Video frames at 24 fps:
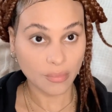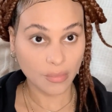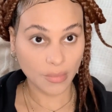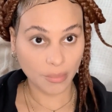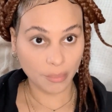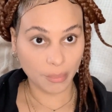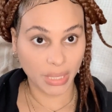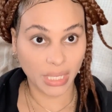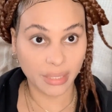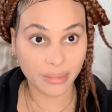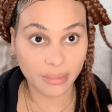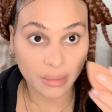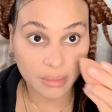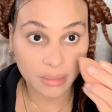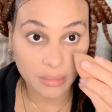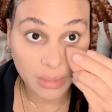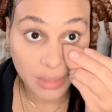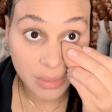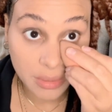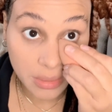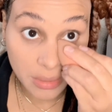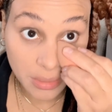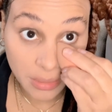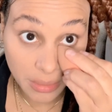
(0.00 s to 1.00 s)
But I think
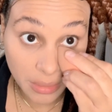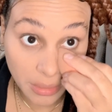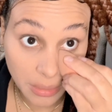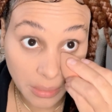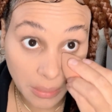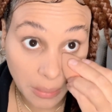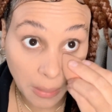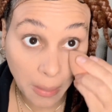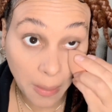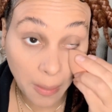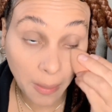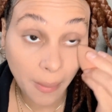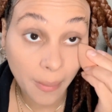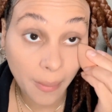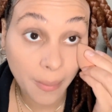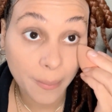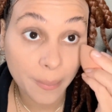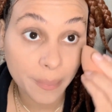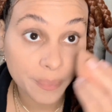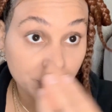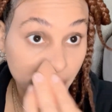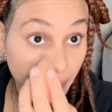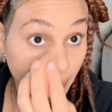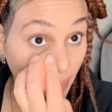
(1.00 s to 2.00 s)
that's good.
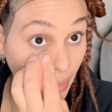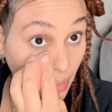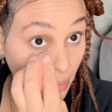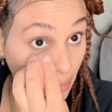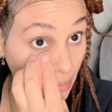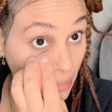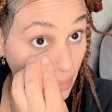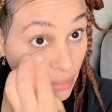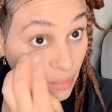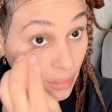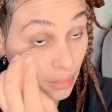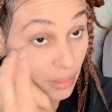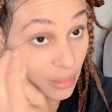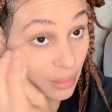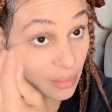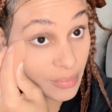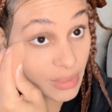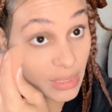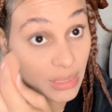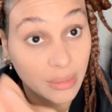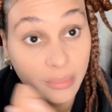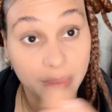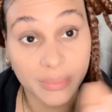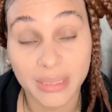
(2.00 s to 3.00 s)
It kind of
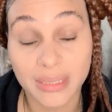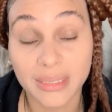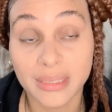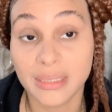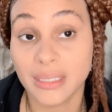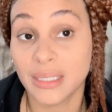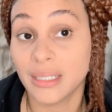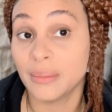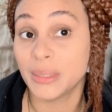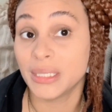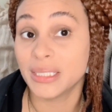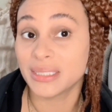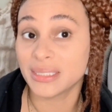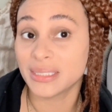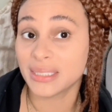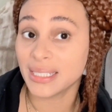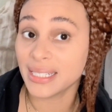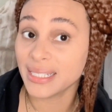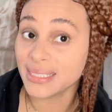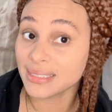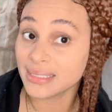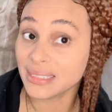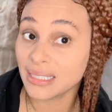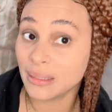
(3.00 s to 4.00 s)
blanded up this time, because
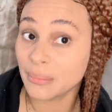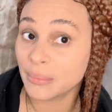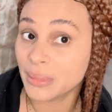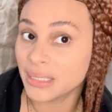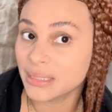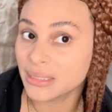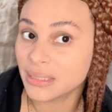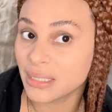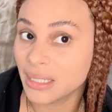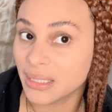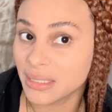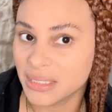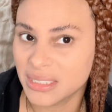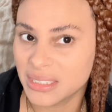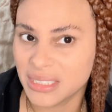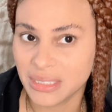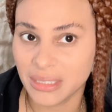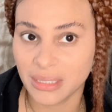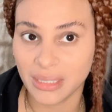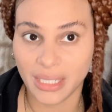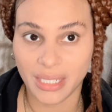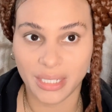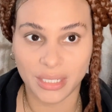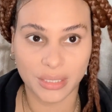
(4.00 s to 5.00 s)
last time I kind of did
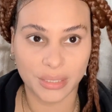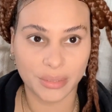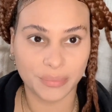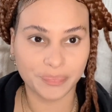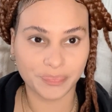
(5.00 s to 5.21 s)
it like